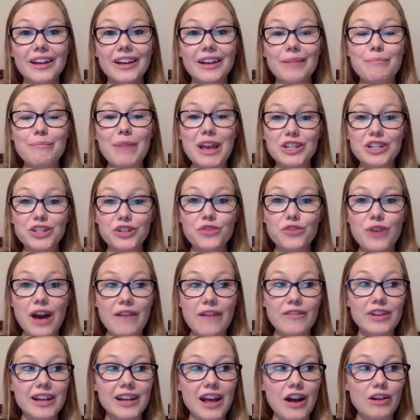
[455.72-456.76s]
make sure you have
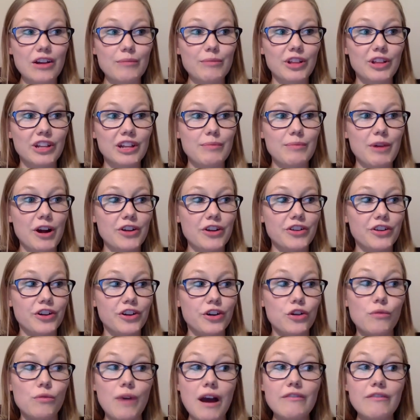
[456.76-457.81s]
an accountability partner,
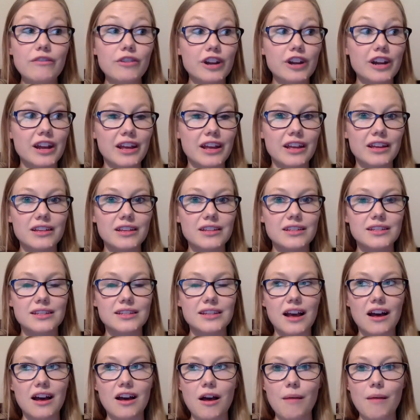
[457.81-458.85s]
whoever it is.
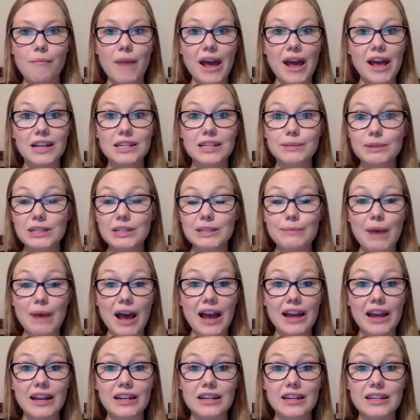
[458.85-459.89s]
My husband's
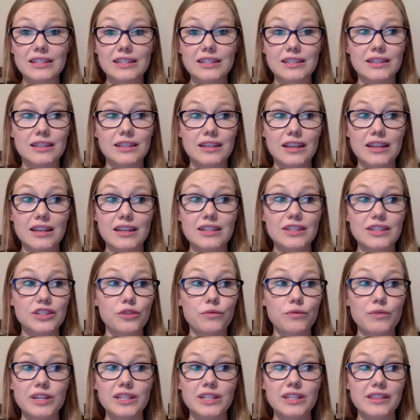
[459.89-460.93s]
mine. He's the
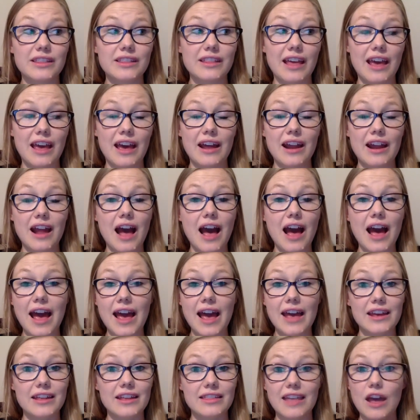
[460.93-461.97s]
reason that
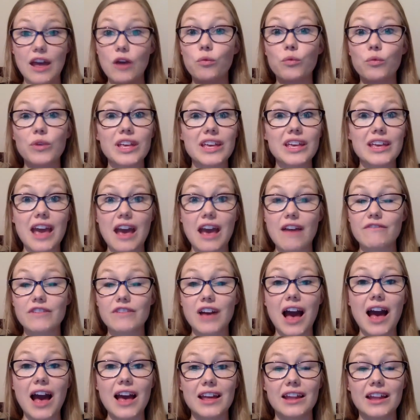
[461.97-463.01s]
that we have
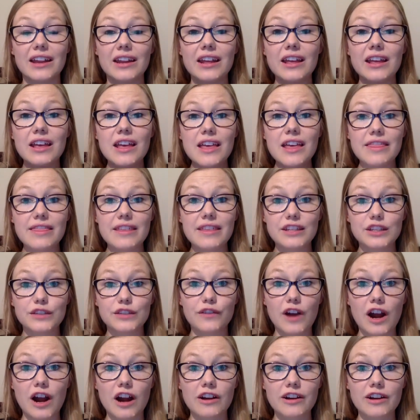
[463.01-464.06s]
gotten this
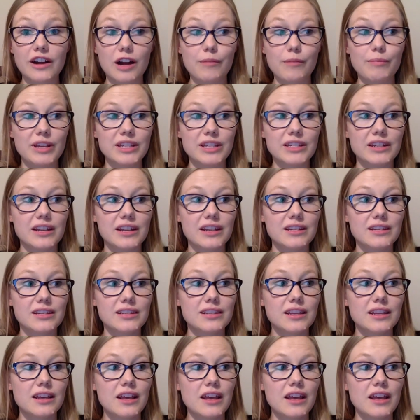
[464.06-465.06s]
far in our business.